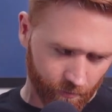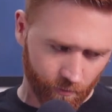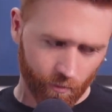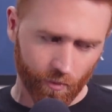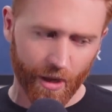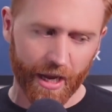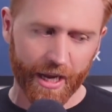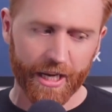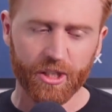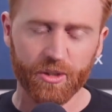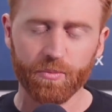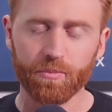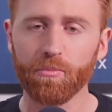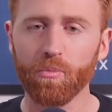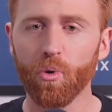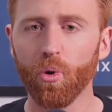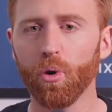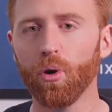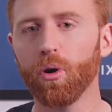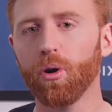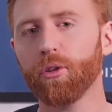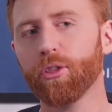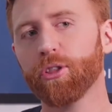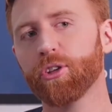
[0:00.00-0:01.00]
It's
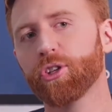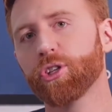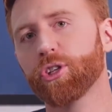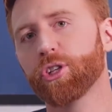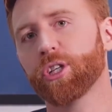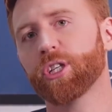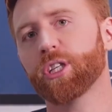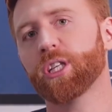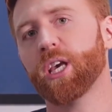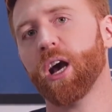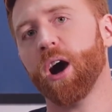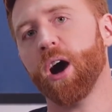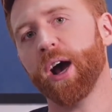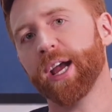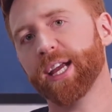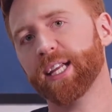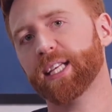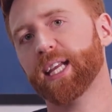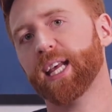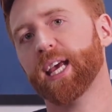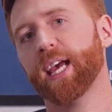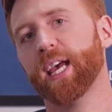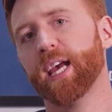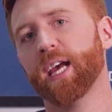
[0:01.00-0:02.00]
more than just the
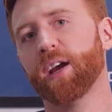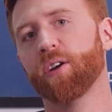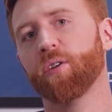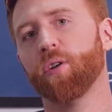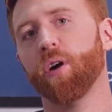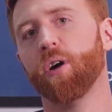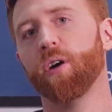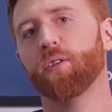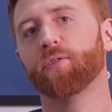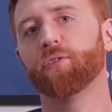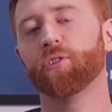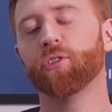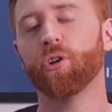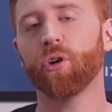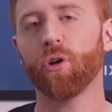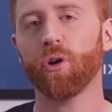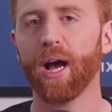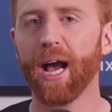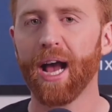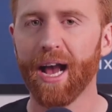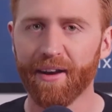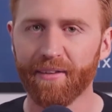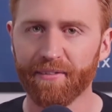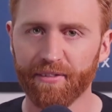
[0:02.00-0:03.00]
idea of not
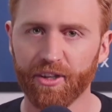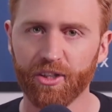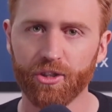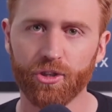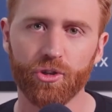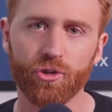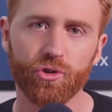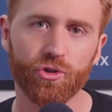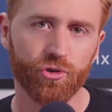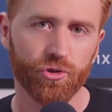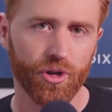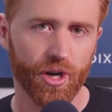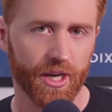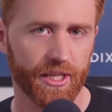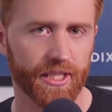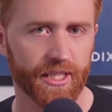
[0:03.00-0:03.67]
having to trust a